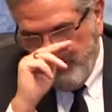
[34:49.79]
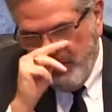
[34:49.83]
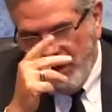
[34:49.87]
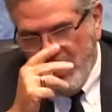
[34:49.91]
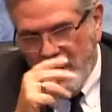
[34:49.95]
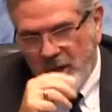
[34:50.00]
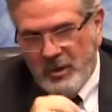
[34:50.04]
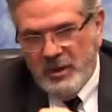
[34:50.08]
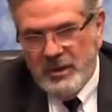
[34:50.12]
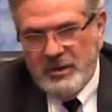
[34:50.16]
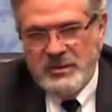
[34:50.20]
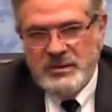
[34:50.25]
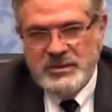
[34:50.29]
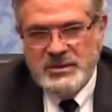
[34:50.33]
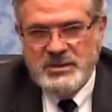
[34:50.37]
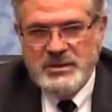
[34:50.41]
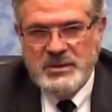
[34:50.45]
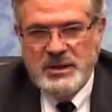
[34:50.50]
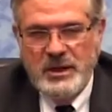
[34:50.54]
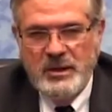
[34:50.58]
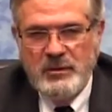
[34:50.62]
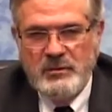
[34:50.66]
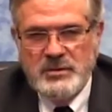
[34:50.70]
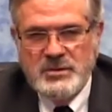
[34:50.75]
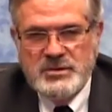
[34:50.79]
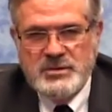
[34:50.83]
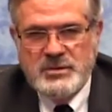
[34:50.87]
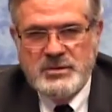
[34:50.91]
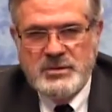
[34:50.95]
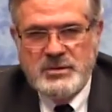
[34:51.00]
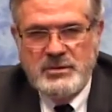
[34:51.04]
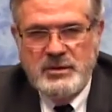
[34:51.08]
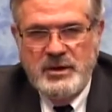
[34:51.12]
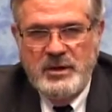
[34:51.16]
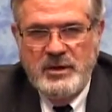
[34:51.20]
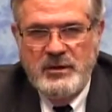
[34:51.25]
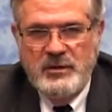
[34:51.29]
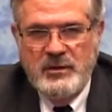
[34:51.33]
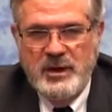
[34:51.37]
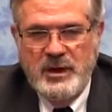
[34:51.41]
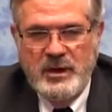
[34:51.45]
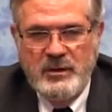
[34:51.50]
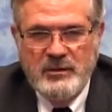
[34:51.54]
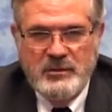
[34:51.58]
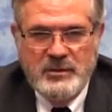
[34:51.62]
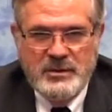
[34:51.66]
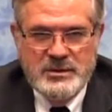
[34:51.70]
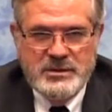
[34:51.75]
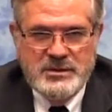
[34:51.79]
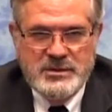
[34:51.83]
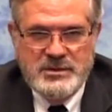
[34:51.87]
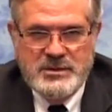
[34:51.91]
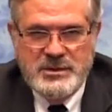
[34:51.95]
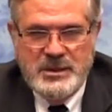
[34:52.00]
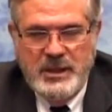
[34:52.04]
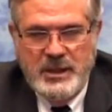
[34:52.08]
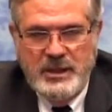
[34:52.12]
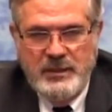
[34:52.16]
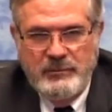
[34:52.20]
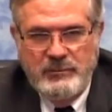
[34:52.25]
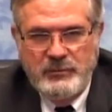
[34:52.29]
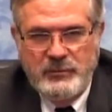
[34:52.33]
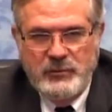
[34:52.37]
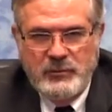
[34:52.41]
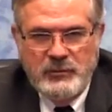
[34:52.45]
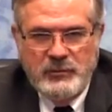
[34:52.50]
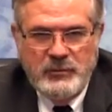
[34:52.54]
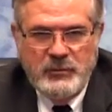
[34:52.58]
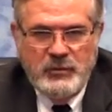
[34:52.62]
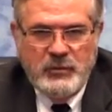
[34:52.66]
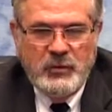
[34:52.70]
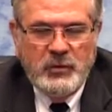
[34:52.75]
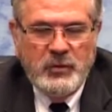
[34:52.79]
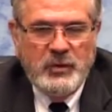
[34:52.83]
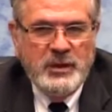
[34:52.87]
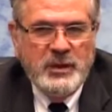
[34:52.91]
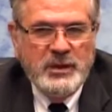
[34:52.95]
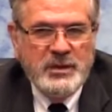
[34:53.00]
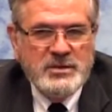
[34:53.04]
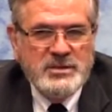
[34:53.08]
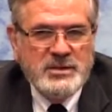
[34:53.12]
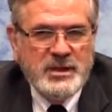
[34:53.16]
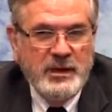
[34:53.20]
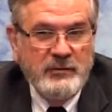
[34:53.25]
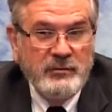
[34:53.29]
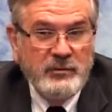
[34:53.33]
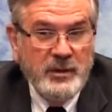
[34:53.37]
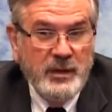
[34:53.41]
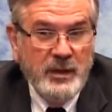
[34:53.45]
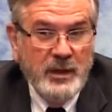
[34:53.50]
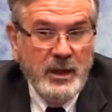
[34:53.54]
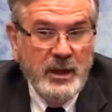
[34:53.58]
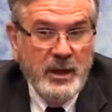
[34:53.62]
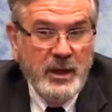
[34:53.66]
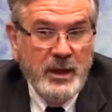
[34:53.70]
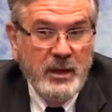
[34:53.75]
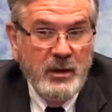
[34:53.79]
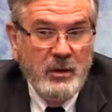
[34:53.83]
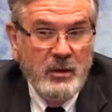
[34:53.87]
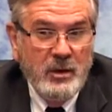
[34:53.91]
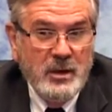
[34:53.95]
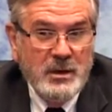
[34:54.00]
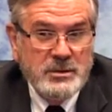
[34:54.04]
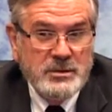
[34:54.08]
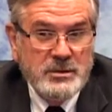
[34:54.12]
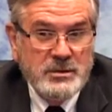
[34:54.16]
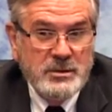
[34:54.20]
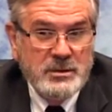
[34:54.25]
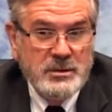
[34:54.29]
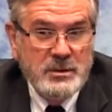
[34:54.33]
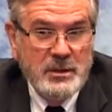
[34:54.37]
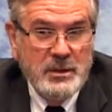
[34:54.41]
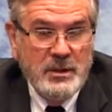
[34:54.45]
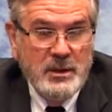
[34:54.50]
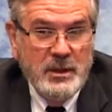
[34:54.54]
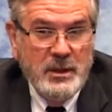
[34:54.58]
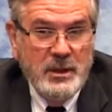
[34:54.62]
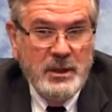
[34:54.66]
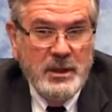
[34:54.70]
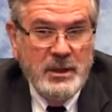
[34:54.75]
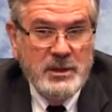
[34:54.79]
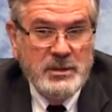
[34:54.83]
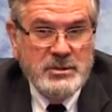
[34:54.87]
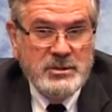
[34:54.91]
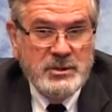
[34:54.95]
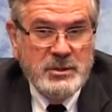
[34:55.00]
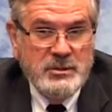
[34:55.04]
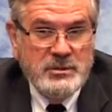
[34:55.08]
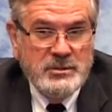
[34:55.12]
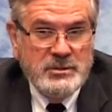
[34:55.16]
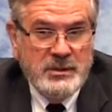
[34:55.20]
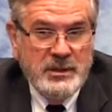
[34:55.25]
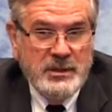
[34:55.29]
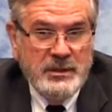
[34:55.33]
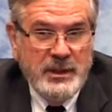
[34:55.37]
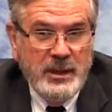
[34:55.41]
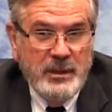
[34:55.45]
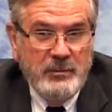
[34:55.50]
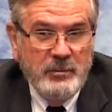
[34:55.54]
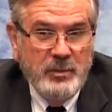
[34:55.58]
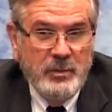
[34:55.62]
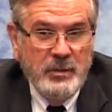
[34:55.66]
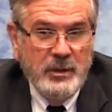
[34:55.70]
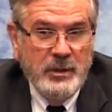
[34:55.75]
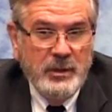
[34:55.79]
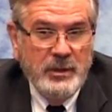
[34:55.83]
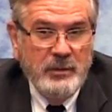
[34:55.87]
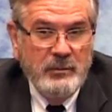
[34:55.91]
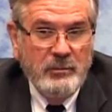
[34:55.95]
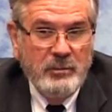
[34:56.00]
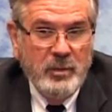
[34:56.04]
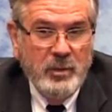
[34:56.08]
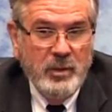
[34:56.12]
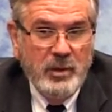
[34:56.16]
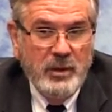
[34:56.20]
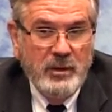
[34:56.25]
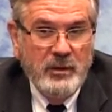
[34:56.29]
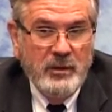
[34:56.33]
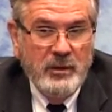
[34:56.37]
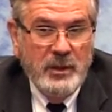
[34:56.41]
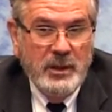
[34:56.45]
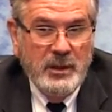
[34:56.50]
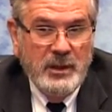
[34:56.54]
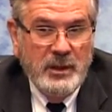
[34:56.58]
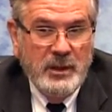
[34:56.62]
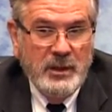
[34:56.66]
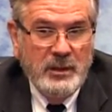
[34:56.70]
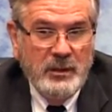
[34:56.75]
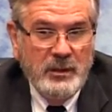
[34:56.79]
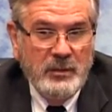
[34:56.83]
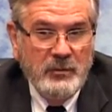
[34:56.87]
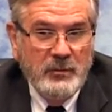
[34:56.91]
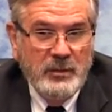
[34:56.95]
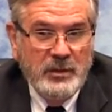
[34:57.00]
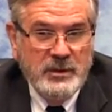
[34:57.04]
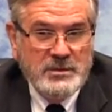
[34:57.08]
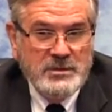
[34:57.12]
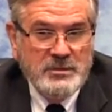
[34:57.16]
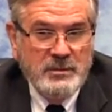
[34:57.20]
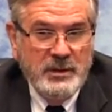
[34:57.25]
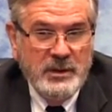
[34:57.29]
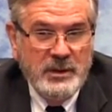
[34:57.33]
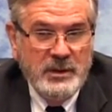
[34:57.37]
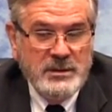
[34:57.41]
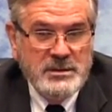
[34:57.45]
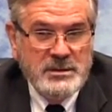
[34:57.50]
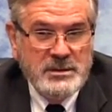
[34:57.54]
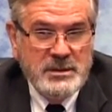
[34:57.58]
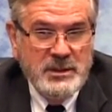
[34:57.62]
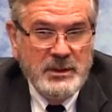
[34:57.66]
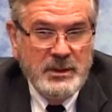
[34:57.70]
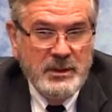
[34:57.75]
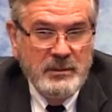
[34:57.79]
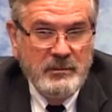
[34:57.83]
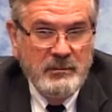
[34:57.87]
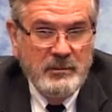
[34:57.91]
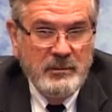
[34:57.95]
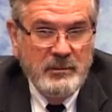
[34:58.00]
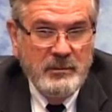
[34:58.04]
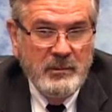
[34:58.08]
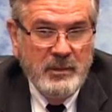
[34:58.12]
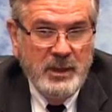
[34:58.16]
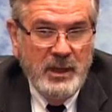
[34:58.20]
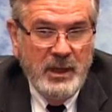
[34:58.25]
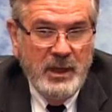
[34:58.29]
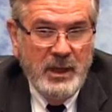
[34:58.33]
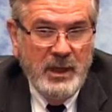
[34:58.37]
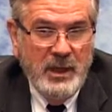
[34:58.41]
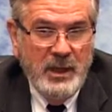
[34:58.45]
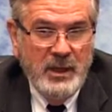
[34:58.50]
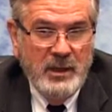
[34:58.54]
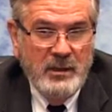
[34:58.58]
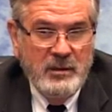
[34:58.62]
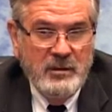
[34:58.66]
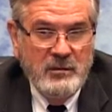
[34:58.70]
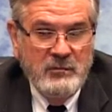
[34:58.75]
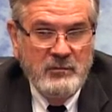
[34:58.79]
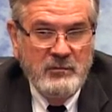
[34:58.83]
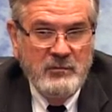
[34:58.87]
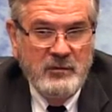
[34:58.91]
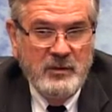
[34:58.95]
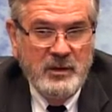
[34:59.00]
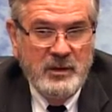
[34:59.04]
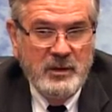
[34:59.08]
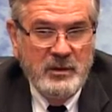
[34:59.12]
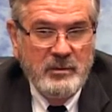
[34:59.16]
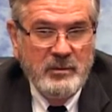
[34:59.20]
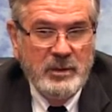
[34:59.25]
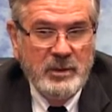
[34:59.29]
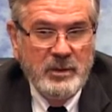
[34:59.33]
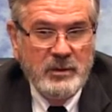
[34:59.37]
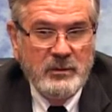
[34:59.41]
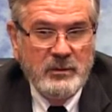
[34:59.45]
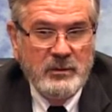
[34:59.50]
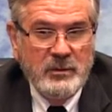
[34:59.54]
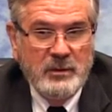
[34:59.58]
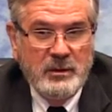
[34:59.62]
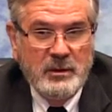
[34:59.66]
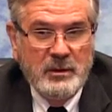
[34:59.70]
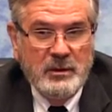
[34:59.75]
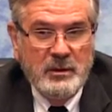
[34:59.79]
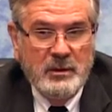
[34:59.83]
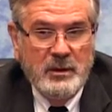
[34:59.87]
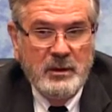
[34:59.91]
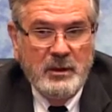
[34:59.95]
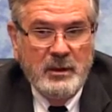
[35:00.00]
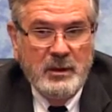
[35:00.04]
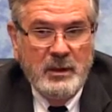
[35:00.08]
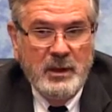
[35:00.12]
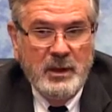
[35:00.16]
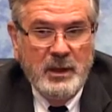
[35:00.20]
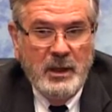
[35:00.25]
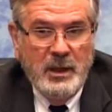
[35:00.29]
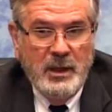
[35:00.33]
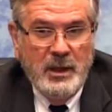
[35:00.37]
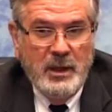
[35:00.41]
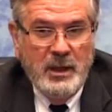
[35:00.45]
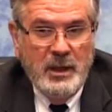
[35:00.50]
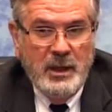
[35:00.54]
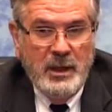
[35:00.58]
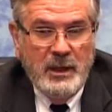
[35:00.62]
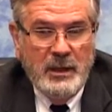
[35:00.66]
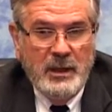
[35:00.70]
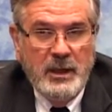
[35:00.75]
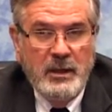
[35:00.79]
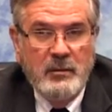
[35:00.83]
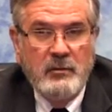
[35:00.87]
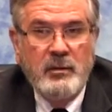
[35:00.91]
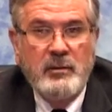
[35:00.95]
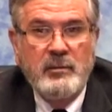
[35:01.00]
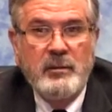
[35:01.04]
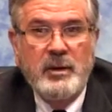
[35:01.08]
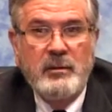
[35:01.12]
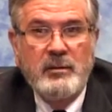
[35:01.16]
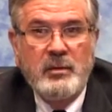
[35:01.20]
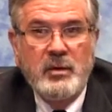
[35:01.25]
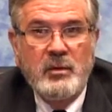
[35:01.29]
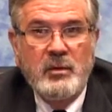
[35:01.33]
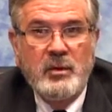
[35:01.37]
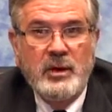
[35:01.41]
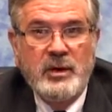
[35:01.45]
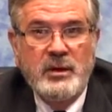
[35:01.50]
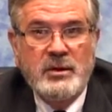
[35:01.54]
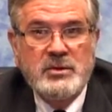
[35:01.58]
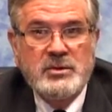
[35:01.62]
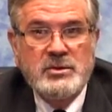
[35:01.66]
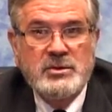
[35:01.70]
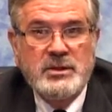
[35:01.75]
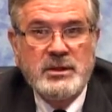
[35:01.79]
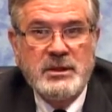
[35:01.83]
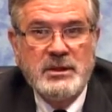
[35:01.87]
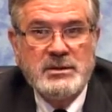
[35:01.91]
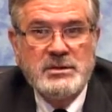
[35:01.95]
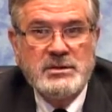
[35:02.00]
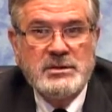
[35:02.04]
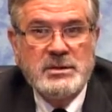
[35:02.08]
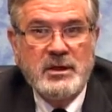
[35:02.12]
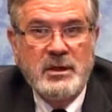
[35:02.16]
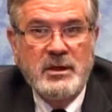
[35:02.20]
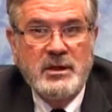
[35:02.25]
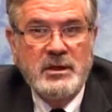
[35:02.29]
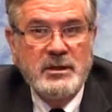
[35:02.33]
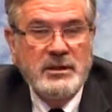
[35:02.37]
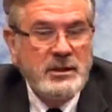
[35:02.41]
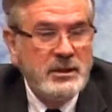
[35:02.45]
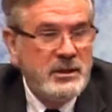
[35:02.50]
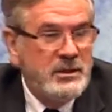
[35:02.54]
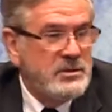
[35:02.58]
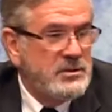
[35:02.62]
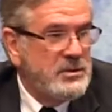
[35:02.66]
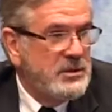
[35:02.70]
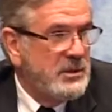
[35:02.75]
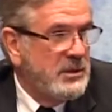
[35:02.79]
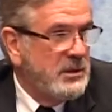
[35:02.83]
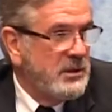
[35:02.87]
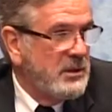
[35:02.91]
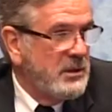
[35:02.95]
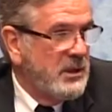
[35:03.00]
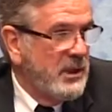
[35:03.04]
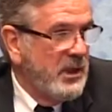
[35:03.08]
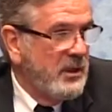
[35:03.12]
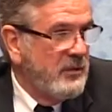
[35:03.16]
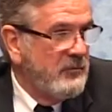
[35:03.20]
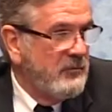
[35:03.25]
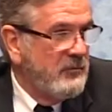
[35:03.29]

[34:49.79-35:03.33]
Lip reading: No, it was 2 years after I got out of law school. She was at that point part of the kidney transplant team at Vanderbilt. I can't remember whether she had started teaching at